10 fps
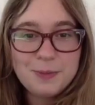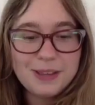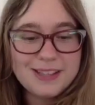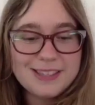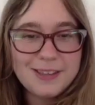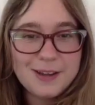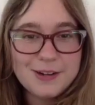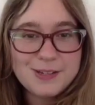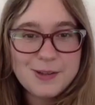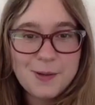the plants out there
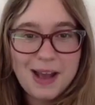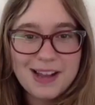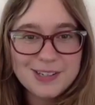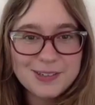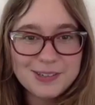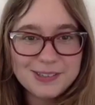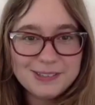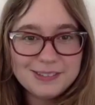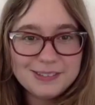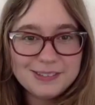are so magical.
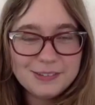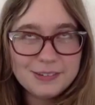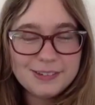Ugh.